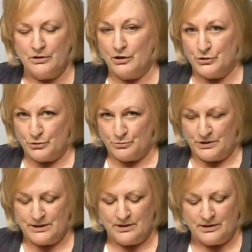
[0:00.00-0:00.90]
there are no
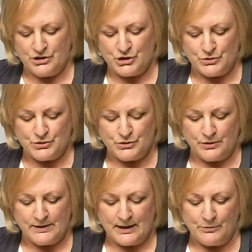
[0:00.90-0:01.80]
issues
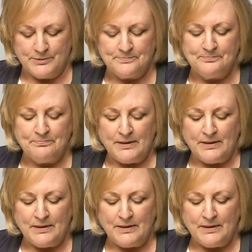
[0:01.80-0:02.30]
doing that one.